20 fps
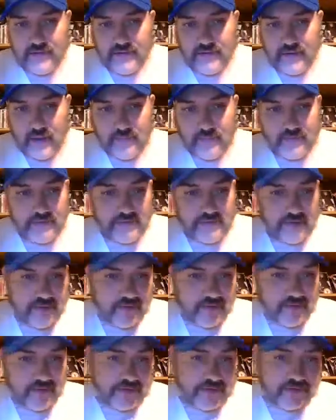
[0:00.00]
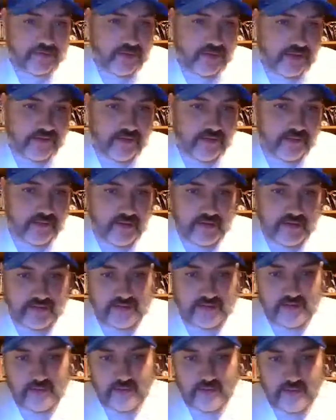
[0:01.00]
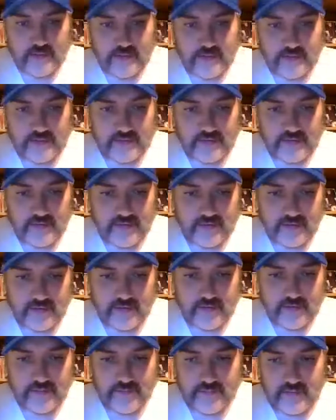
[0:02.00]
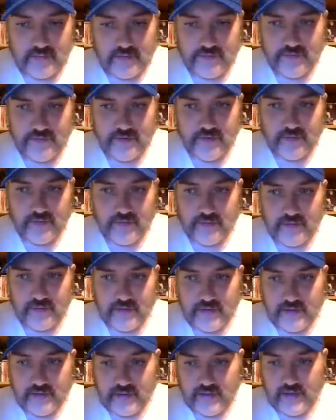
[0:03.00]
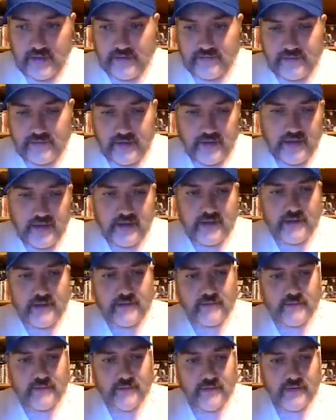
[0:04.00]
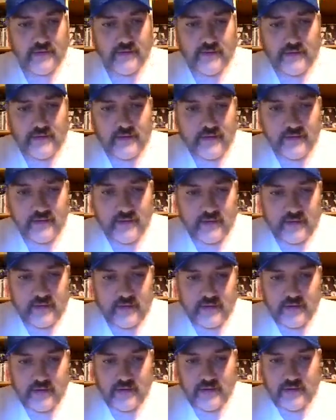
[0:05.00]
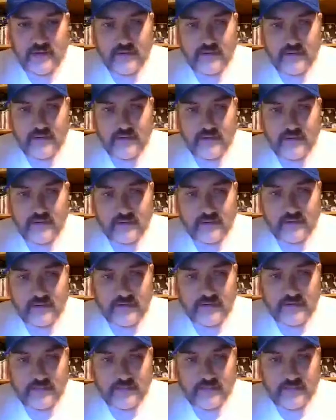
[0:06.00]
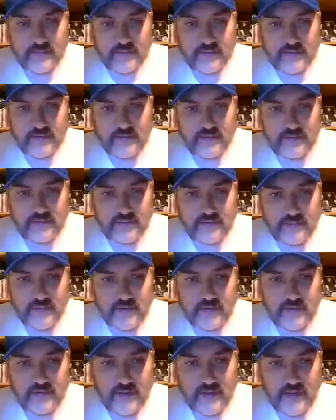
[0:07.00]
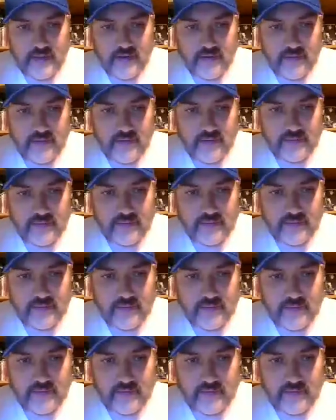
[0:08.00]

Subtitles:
I'm just here giving you my stories, and if you have time, look up Ultimate Gallows